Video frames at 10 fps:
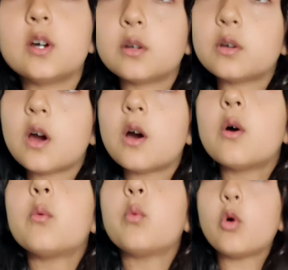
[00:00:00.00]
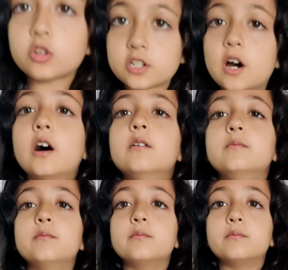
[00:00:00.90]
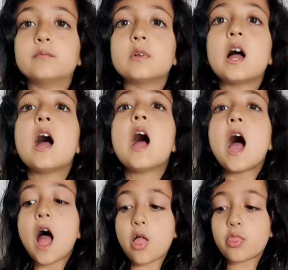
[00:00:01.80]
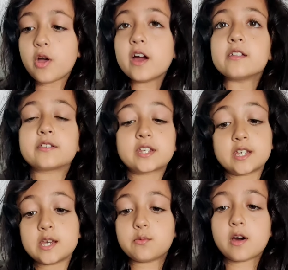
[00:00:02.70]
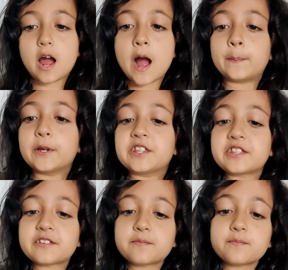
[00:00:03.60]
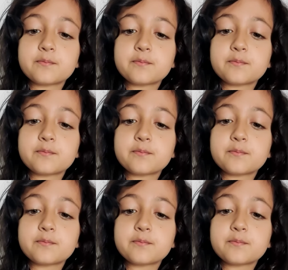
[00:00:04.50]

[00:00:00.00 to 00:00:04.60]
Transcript: and water and then see what happens.